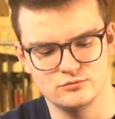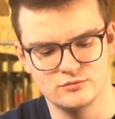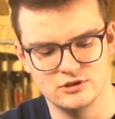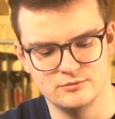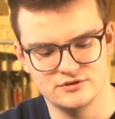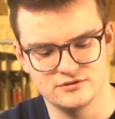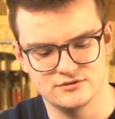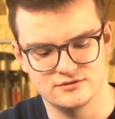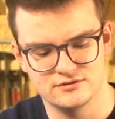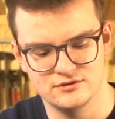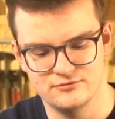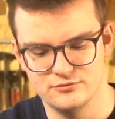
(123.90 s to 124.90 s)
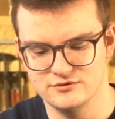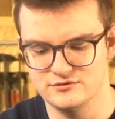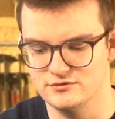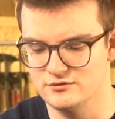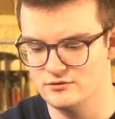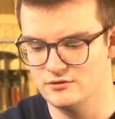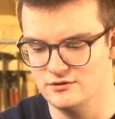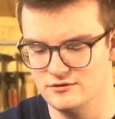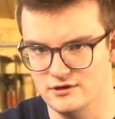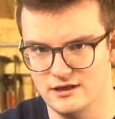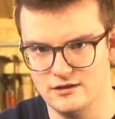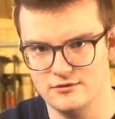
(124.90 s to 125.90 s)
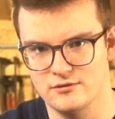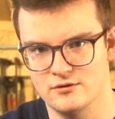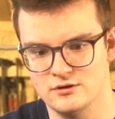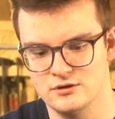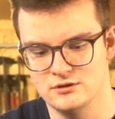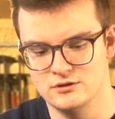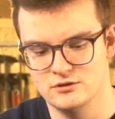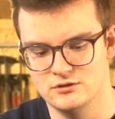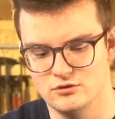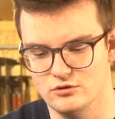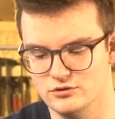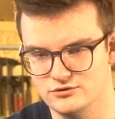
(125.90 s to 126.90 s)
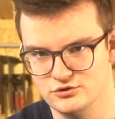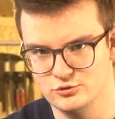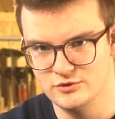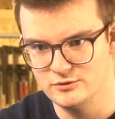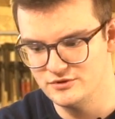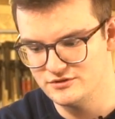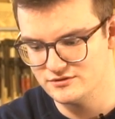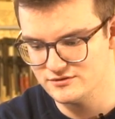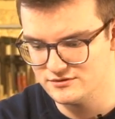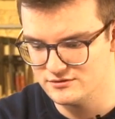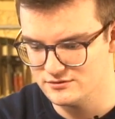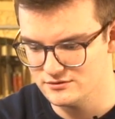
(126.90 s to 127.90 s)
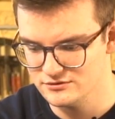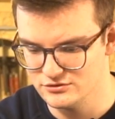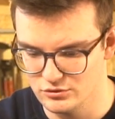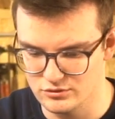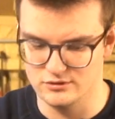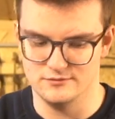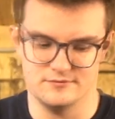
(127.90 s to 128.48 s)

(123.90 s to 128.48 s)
millimeters difference in the length, or 2 millimeters in total.